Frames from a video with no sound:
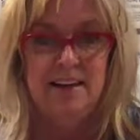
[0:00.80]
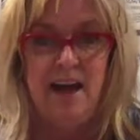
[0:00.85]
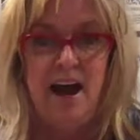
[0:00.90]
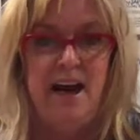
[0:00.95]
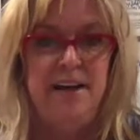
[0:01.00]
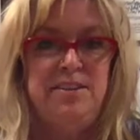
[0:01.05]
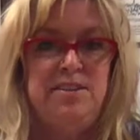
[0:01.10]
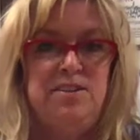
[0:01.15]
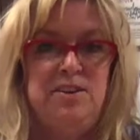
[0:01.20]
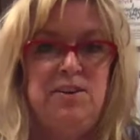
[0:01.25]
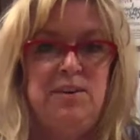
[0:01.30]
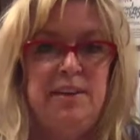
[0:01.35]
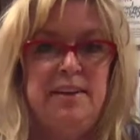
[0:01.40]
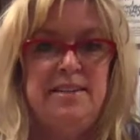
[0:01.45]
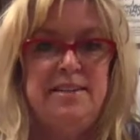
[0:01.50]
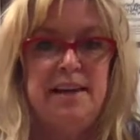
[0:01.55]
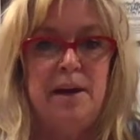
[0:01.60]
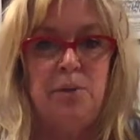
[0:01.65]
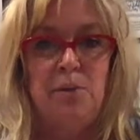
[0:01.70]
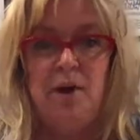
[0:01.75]
Hi
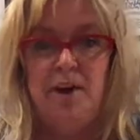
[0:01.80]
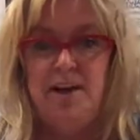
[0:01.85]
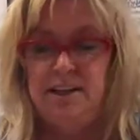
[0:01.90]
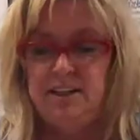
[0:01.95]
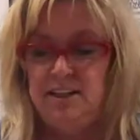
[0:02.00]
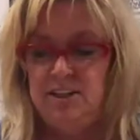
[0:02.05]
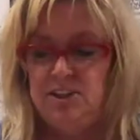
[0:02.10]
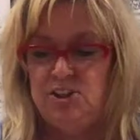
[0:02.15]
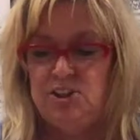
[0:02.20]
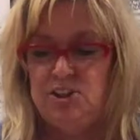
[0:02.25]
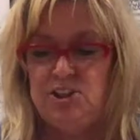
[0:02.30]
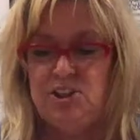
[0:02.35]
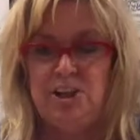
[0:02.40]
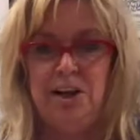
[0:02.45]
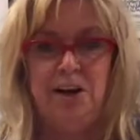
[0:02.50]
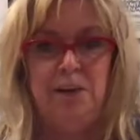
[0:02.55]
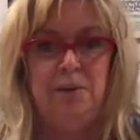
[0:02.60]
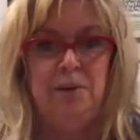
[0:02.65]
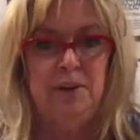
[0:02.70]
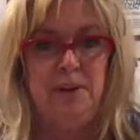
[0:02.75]
students, I wanted to just
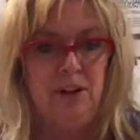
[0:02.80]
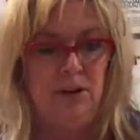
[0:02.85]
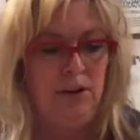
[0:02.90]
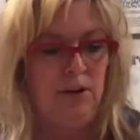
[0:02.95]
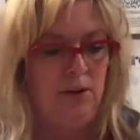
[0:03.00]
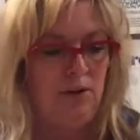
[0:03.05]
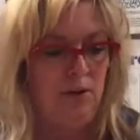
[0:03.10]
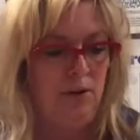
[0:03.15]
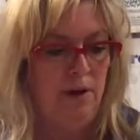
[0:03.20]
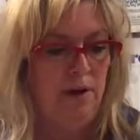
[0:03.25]
share with you